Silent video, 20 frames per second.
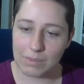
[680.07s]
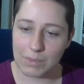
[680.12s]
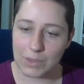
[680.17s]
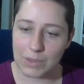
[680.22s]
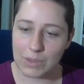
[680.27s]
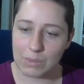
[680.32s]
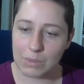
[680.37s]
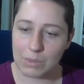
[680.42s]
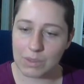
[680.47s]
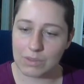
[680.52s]

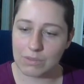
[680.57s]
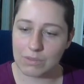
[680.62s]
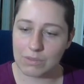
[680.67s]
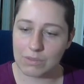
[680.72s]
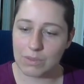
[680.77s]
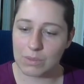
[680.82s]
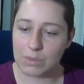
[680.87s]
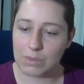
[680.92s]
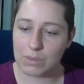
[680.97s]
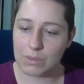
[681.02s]
multiple
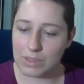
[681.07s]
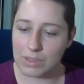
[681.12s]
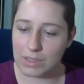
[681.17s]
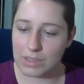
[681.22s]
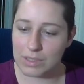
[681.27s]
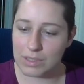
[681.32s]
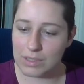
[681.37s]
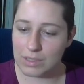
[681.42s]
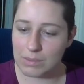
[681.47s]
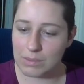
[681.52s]
deformers
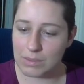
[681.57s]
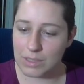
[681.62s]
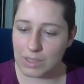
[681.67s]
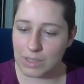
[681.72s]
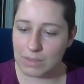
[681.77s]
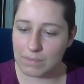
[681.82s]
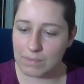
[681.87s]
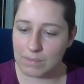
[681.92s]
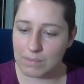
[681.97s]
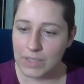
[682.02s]
at the same
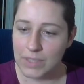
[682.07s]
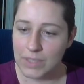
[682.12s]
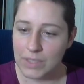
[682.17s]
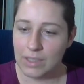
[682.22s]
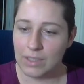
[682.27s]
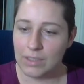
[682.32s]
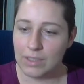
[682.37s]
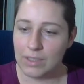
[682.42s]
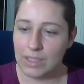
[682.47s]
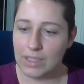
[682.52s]
time.
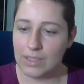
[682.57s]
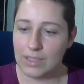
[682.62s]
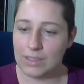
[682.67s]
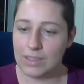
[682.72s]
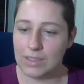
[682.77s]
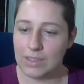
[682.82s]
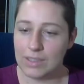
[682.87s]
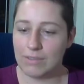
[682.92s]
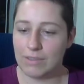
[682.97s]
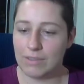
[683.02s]

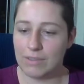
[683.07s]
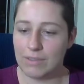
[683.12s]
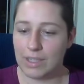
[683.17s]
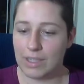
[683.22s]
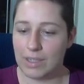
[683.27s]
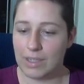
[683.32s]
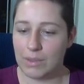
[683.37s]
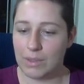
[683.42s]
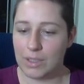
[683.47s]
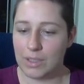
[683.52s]
Dancing
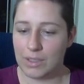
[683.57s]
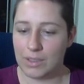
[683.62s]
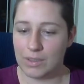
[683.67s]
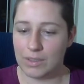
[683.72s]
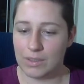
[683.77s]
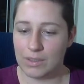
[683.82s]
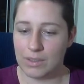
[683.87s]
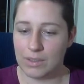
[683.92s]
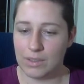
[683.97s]
flower.